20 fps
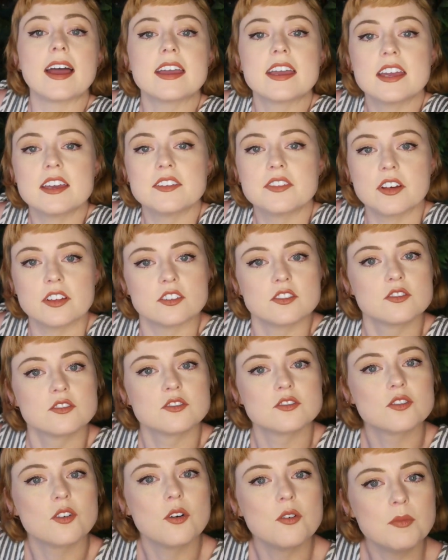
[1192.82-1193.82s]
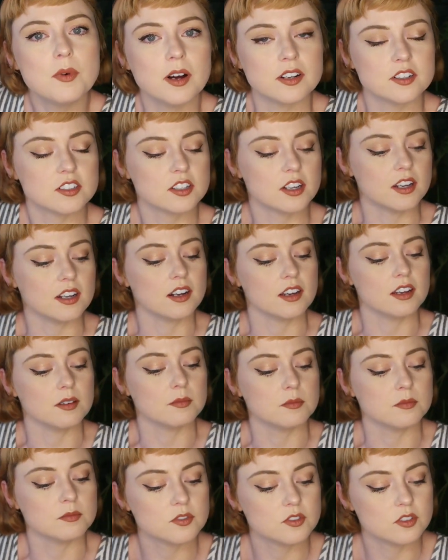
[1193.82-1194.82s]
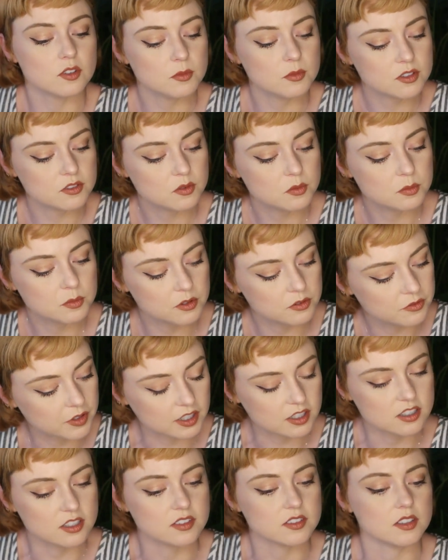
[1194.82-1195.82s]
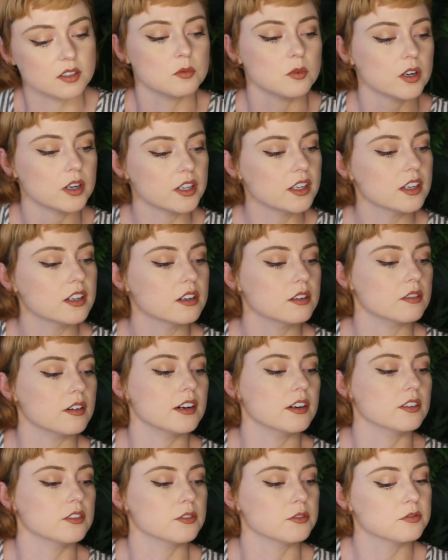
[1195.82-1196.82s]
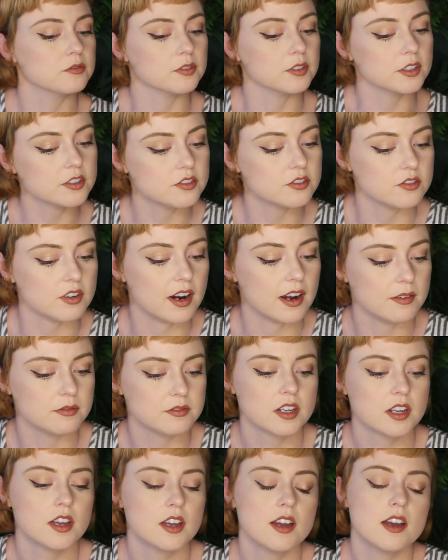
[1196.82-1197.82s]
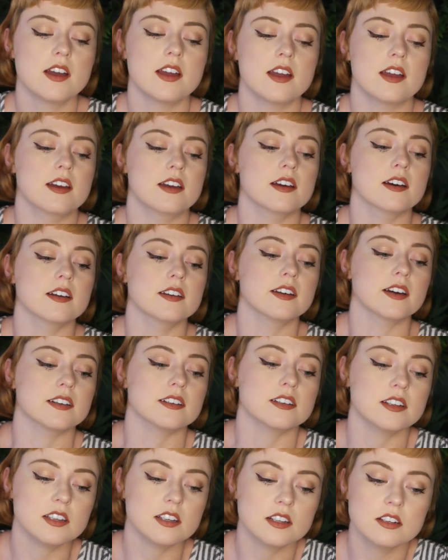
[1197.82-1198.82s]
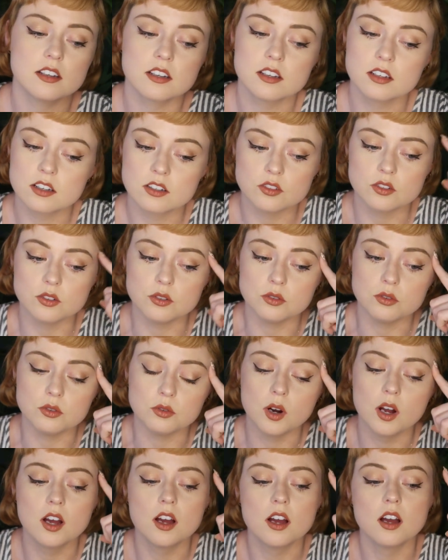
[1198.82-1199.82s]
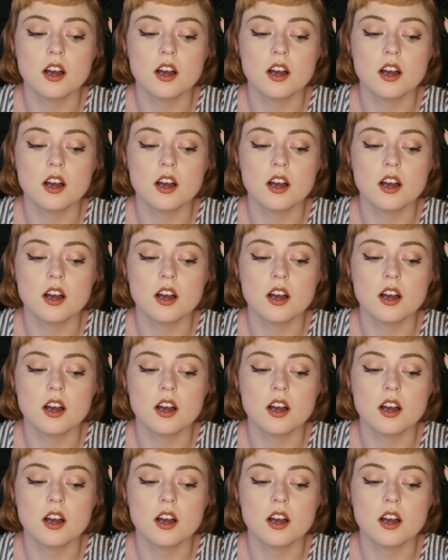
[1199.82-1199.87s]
I hate that so much and I'm so much of a perfectionist. I want to get it right on the first draft and I need to